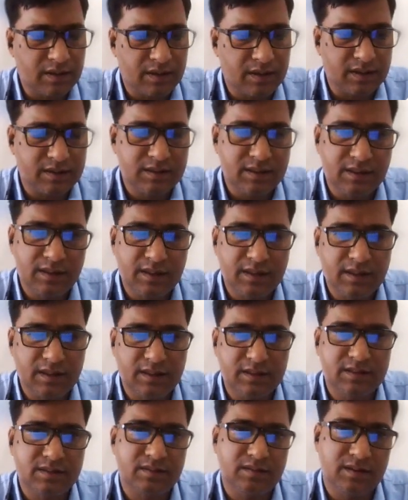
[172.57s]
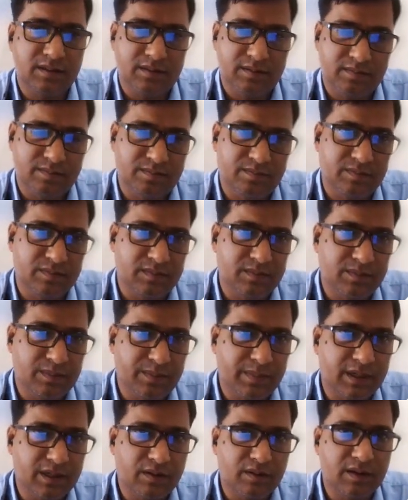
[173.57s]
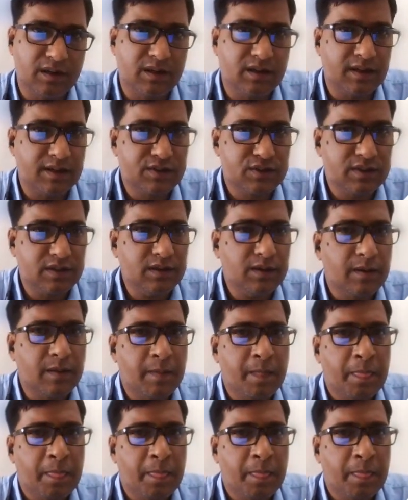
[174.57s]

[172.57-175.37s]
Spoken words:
consider in this particular lecture.